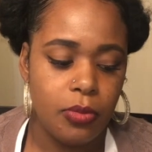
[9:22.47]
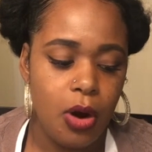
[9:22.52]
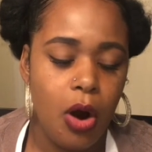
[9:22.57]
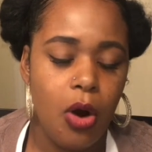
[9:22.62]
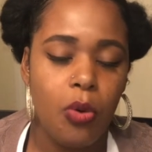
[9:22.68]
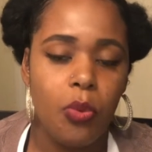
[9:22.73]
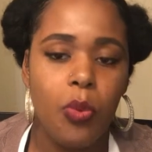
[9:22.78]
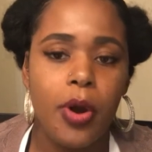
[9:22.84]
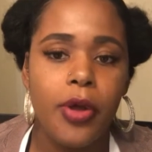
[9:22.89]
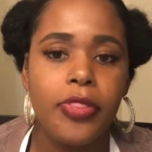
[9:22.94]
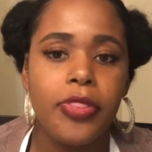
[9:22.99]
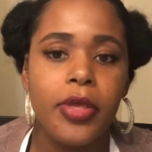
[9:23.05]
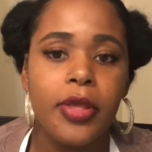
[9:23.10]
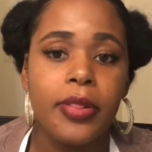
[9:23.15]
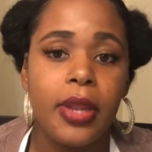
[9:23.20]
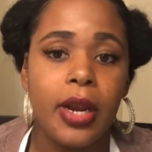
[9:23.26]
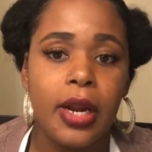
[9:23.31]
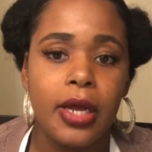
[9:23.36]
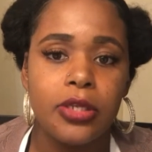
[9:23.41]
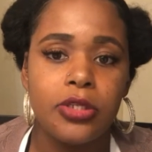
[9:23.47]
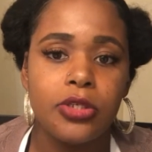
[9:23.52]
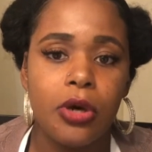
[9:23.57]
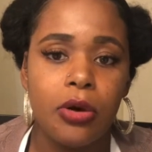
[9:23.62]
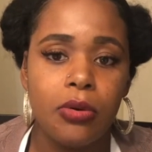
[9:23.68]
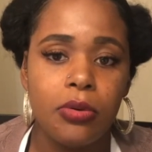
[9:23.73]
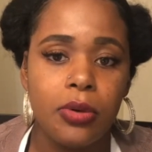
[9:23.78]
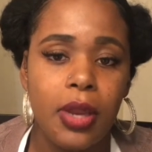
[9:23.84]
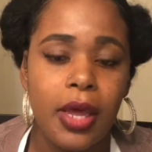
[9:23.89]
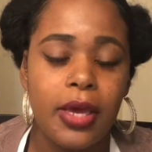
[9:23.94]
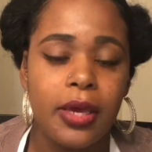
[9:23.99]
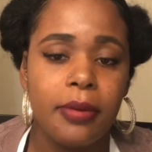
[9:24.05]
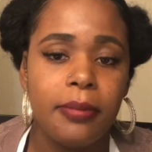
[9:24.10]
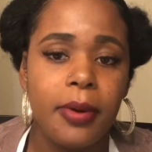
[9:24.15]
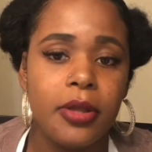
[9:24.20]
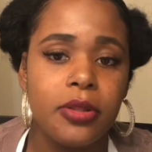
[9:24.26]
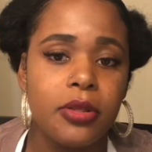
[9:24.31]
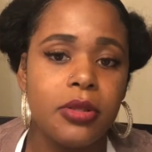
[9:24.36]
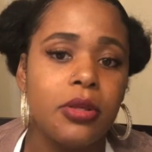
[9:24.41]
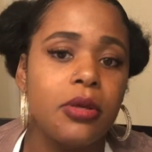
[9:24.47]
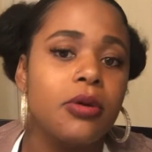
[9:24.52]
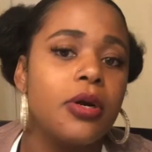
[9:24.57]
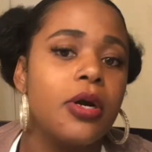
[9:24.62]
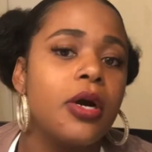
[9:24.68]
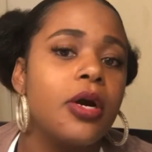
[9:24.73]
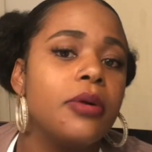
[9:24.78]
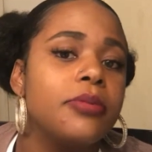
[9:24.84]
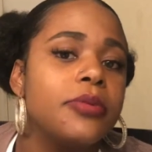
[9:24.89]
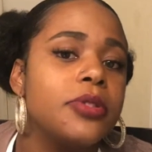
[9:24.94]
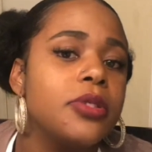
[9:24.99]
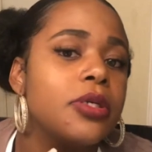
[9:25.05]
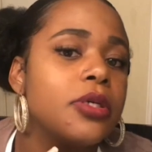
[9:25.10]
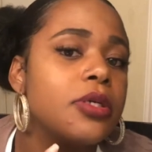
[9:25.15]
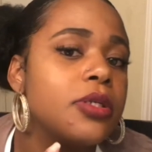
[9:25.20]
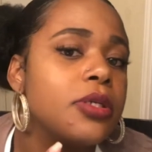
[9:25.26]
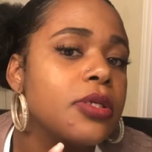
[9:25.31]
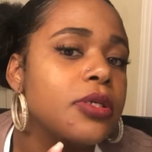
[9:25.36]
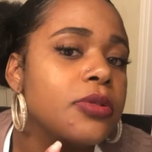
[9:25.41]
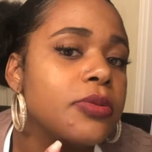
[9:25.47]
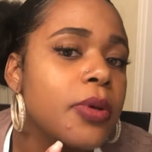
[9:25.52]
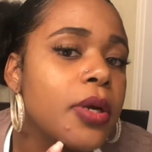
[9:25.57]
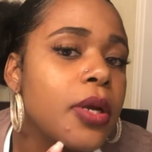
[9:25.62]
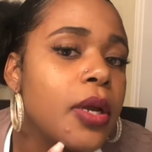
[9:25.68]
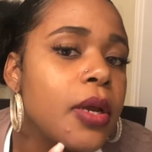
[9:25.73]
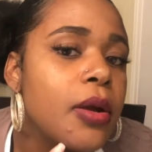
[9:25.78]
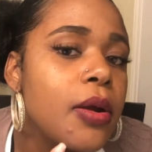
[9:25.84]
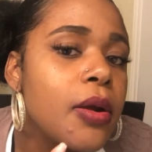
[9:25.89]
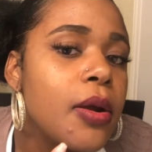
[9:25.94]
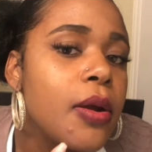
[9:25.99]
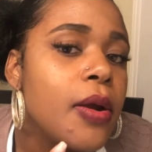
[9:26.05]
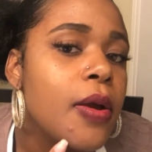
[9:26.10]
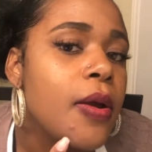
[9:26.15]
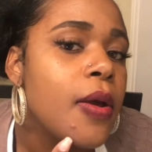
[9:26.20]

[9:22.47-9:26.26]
One thing that I don't like about the low carb is, look at this right here.